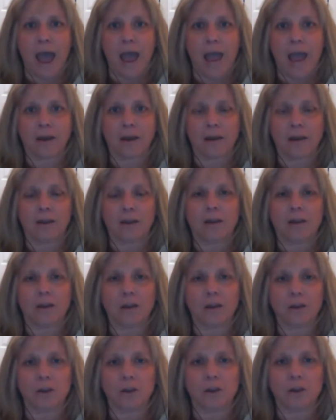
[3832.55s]

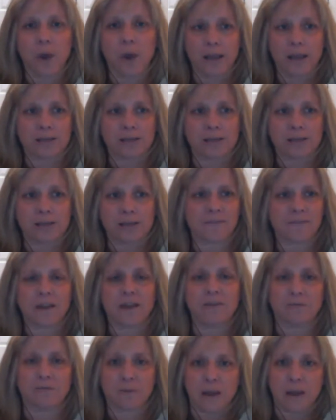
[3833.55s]
that you guys
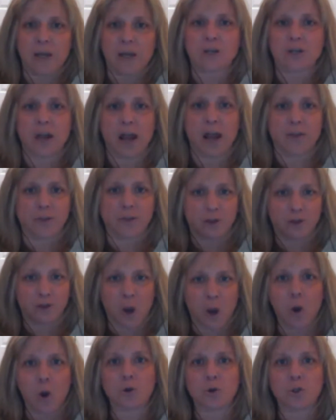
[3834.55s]
give the information
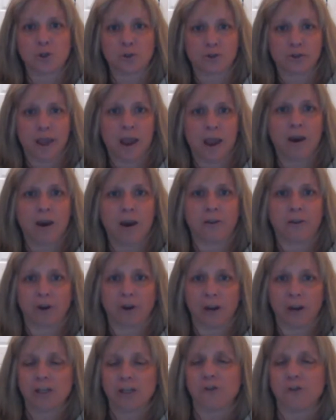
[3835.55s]
out, that the hosts are there
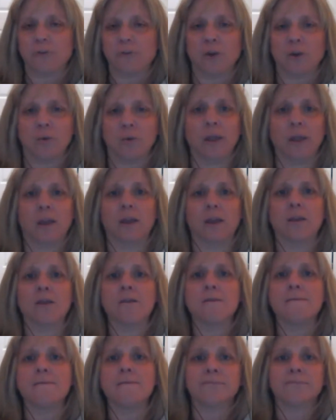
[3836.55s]
and they're
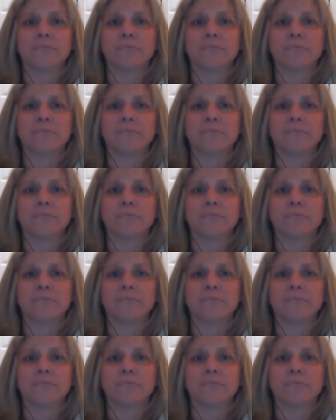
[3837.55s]
interviewing